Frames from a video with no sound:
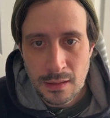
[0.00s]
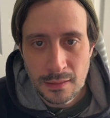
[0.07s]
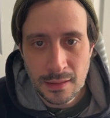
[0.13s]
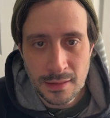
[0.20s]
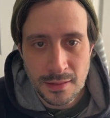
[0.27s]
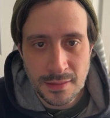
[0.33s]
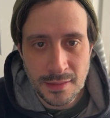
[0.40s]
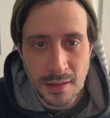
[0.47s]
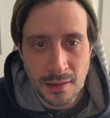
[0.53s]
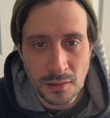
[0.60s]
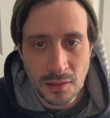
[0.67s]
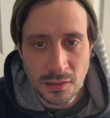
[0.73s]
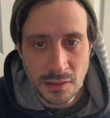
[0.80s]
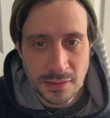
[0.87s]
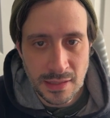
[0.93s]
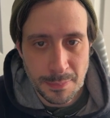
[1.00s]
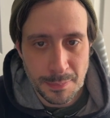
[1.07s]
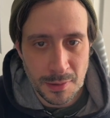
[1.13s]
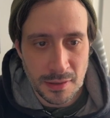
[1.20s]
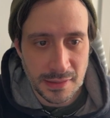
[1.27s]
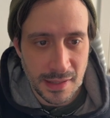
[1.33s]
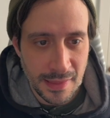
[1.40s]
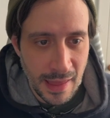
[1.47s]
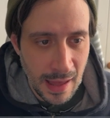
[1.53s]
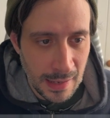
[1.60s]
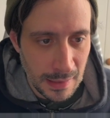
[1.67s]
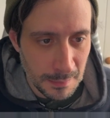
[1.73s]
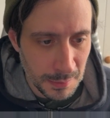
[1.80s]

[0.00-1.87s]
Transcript: Let's dig a little deeper into that.